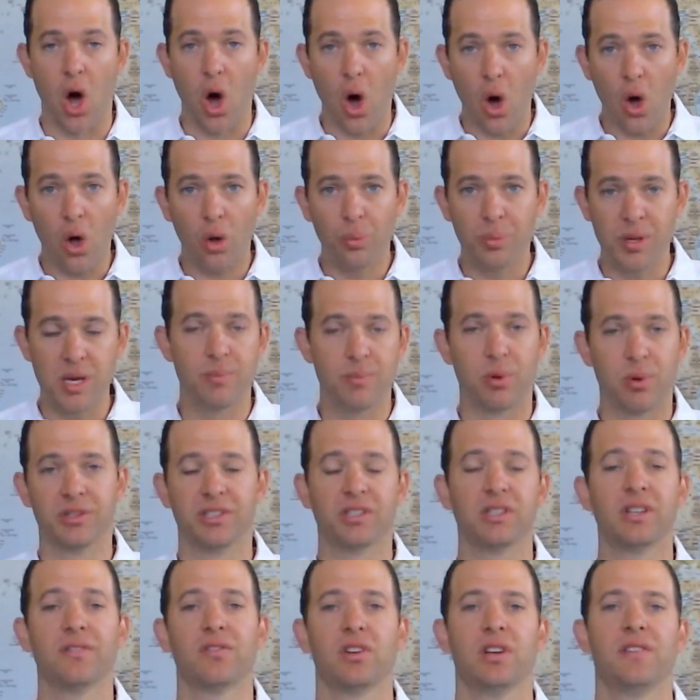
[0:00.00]
all people
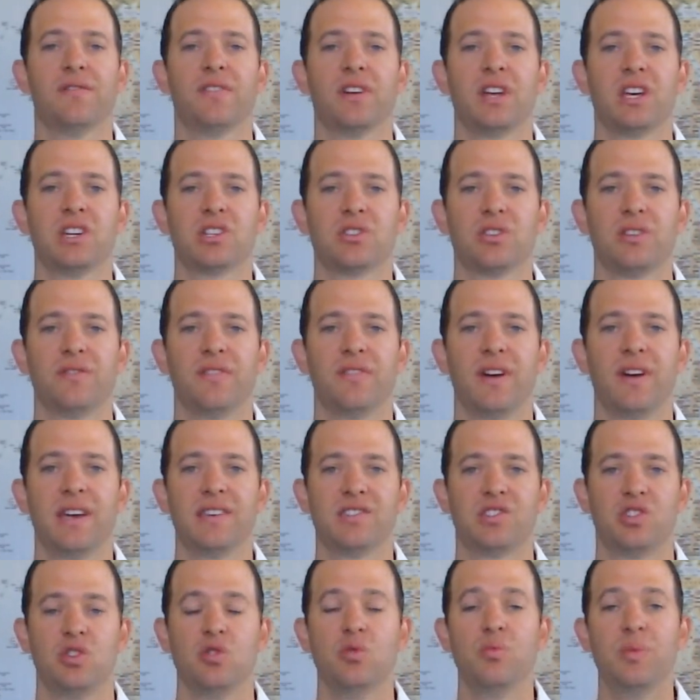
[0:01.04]
delivering financial
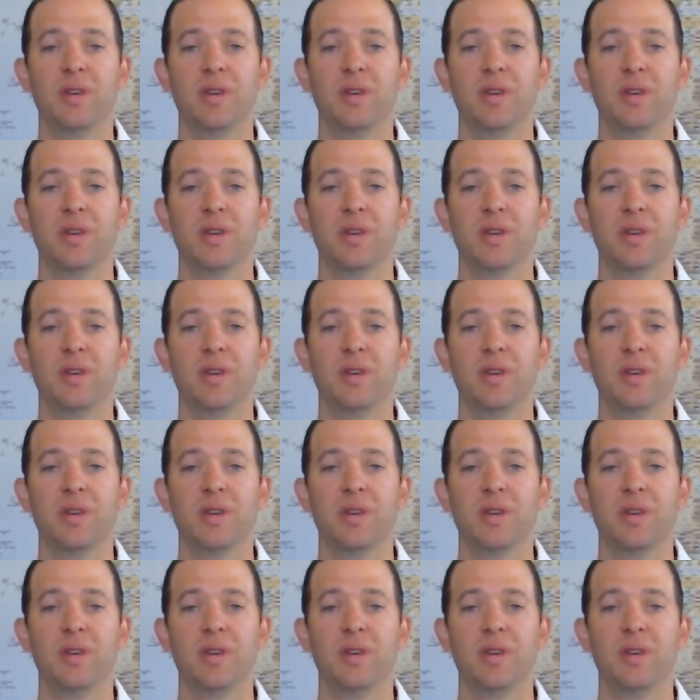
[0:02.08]
advice to